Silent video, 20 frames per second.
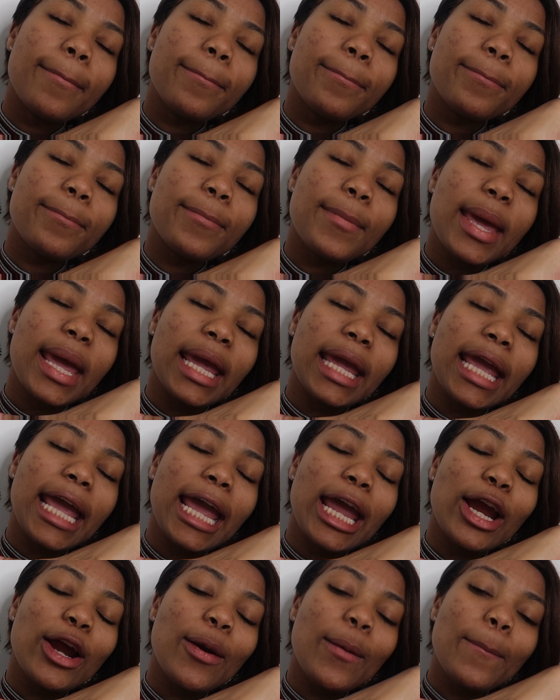
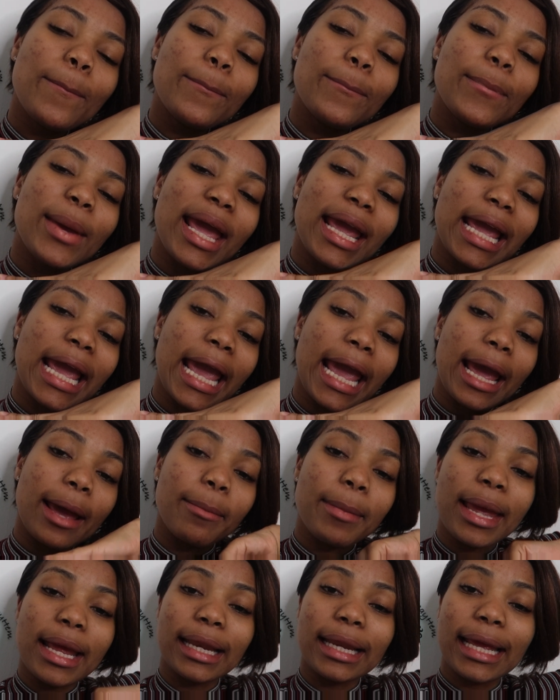Mayhair
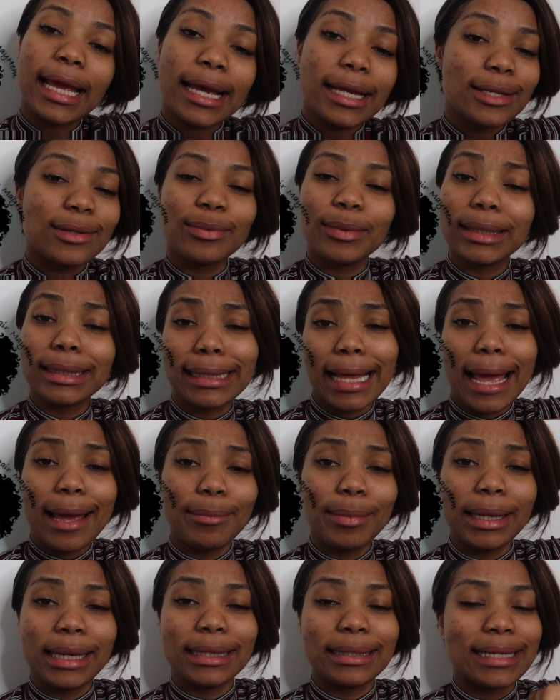Mayhem, and guess what
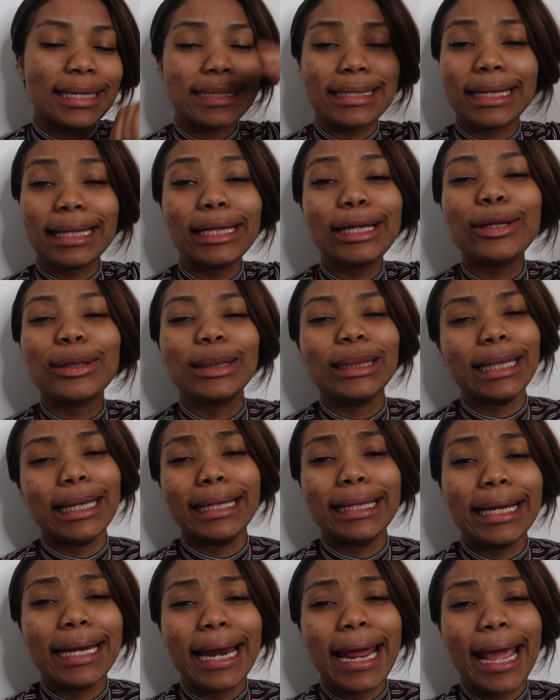that means? It's clearly
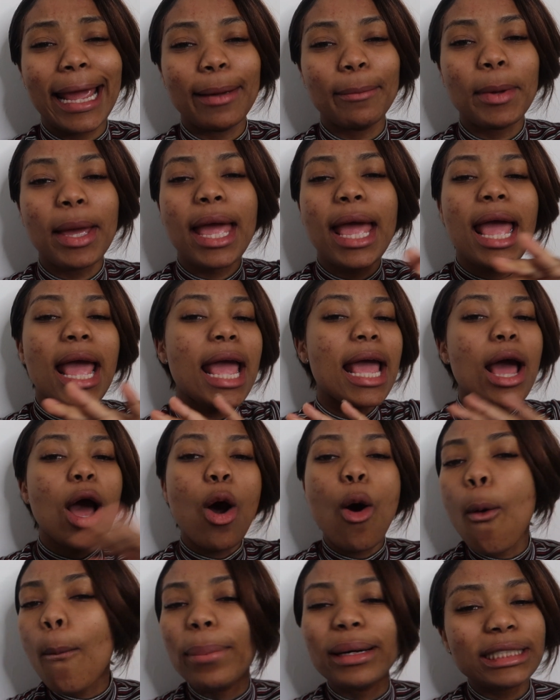in the name.
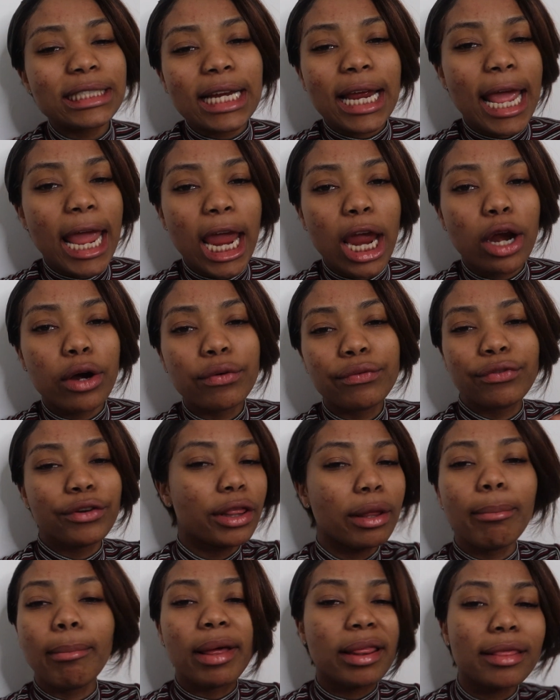Whole bunch of hair for
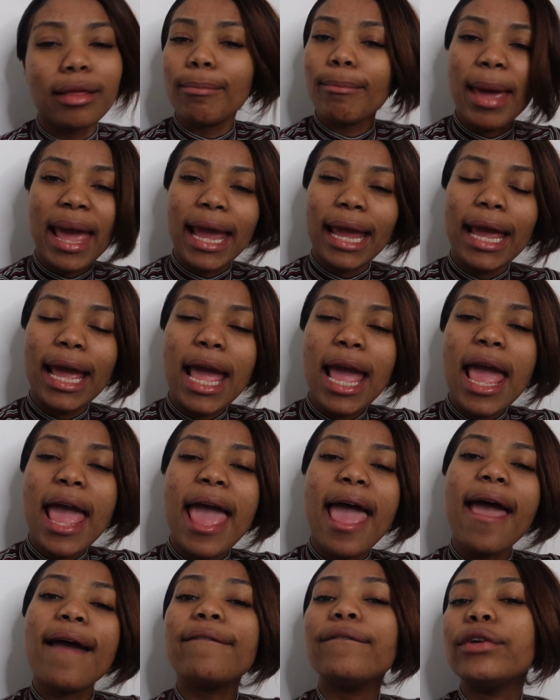the month of May.
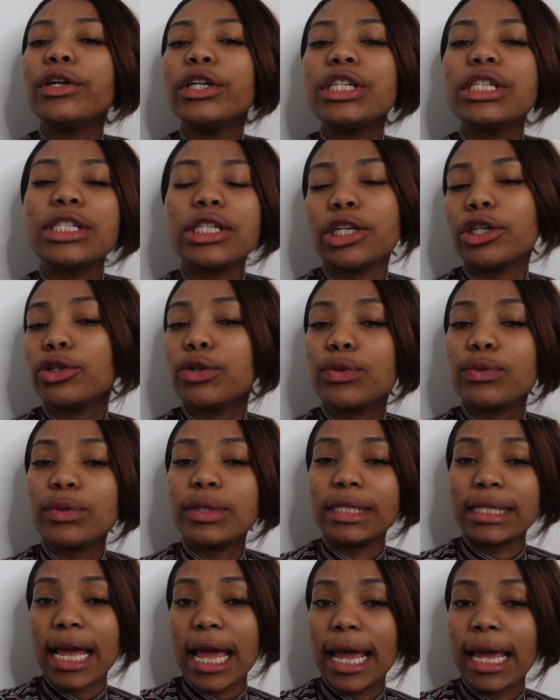Every single
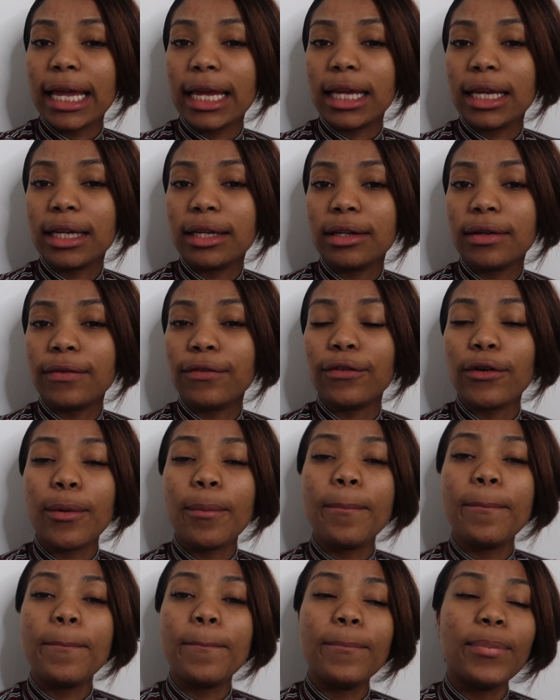day
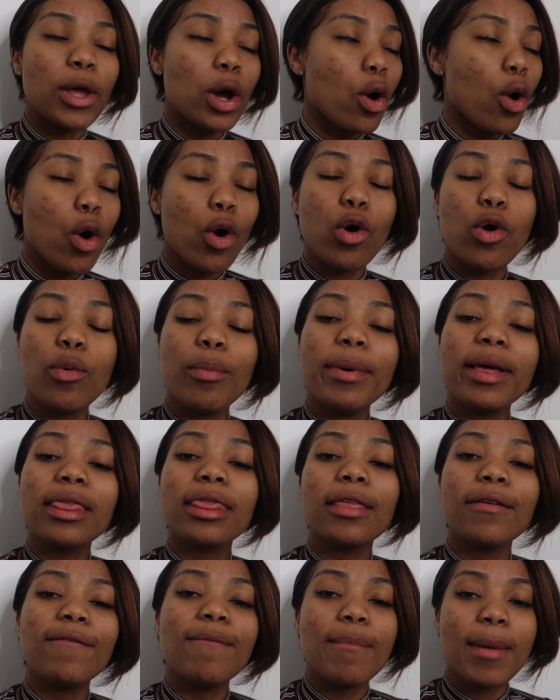from the whole
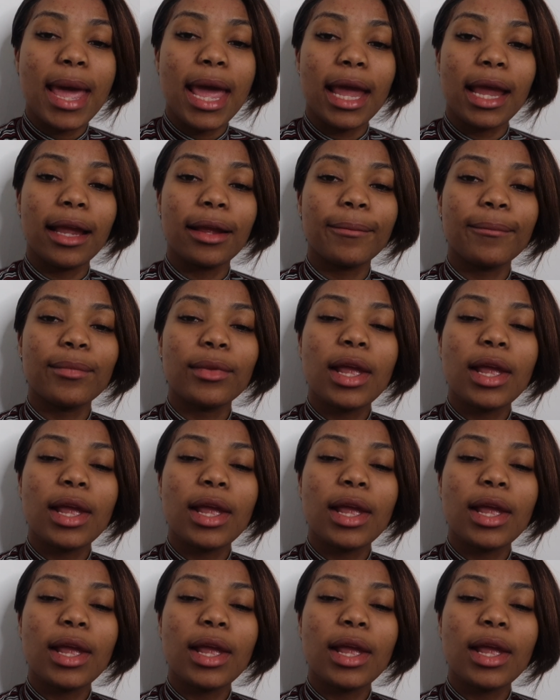month of May,